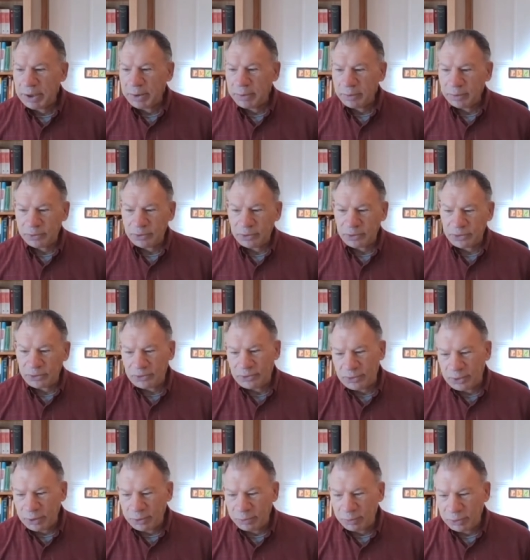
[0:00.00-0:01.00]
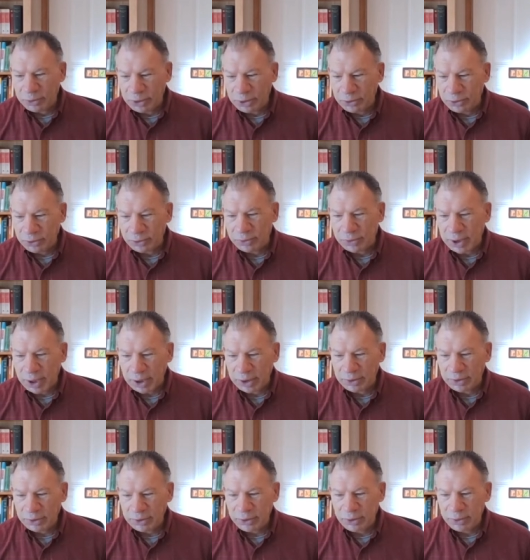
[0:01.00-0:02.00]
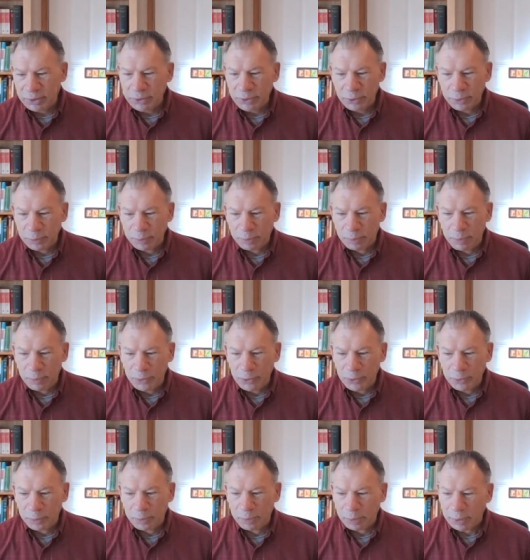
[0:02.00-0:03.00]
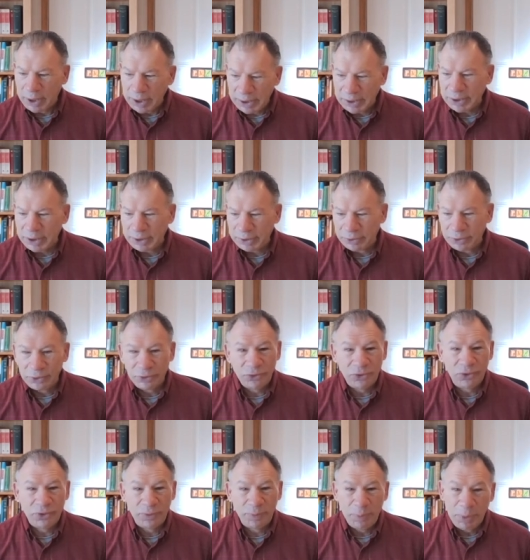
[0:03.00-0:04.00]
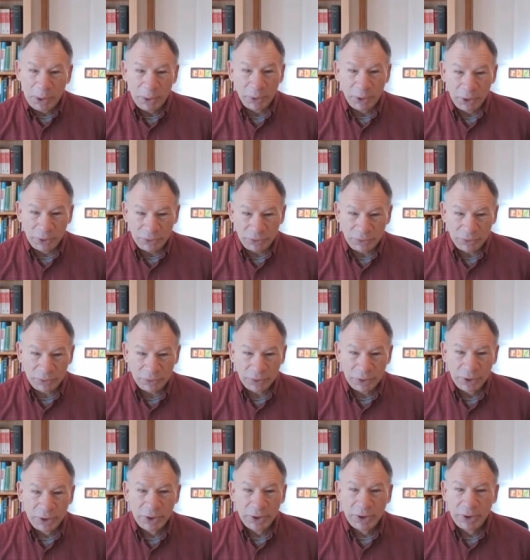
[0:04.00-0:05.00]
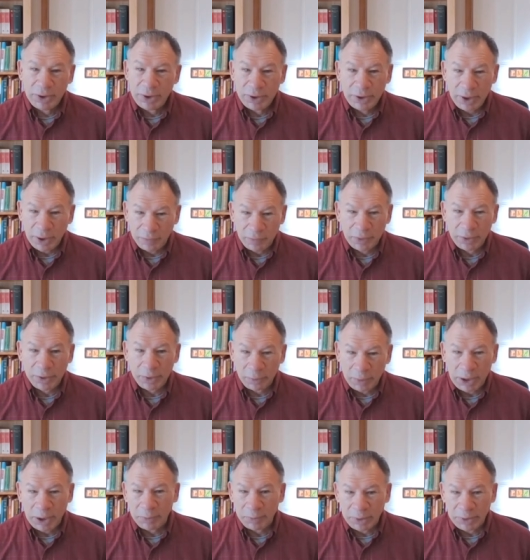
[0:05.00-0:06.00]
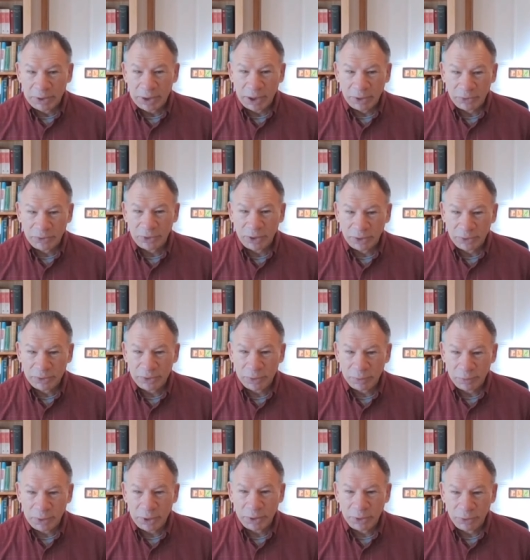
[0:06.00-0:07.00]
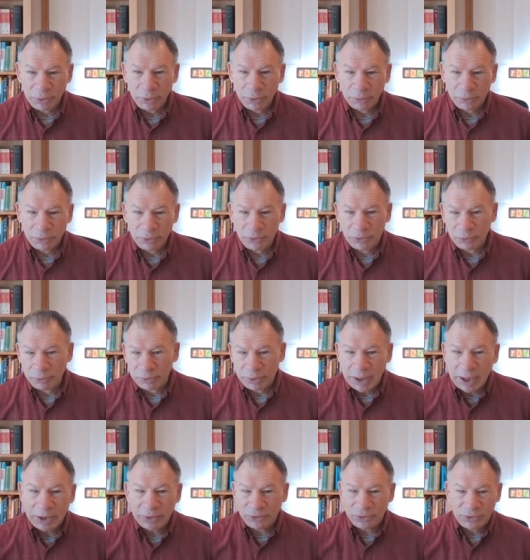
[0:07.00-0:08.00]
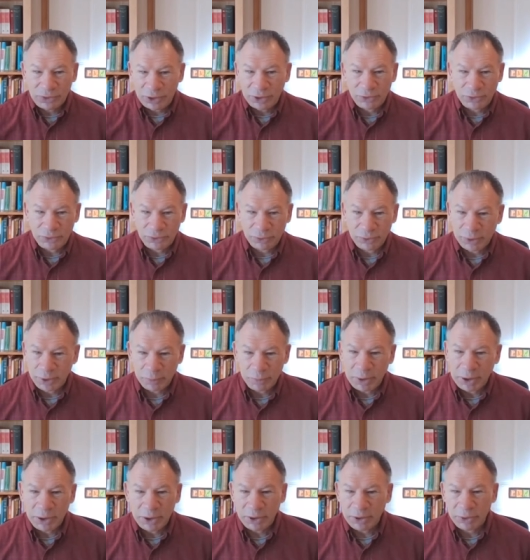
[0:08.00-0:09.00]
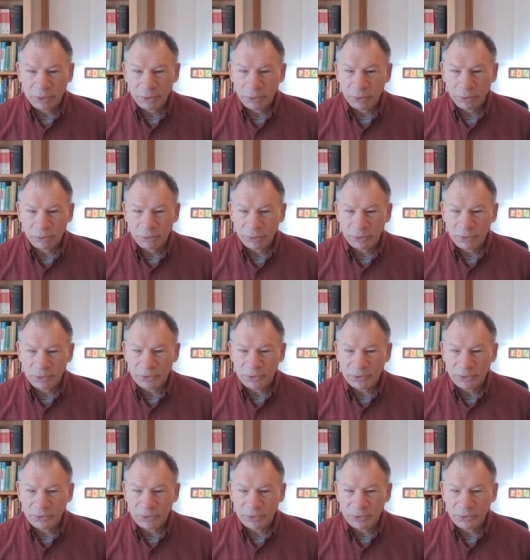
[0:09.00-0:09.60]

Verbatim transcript: Well, Jesus said, when you do that, you're, you're breaking the spirit of the commandment, thou shalt commit adultery. So, in that sense, you're committing adultery.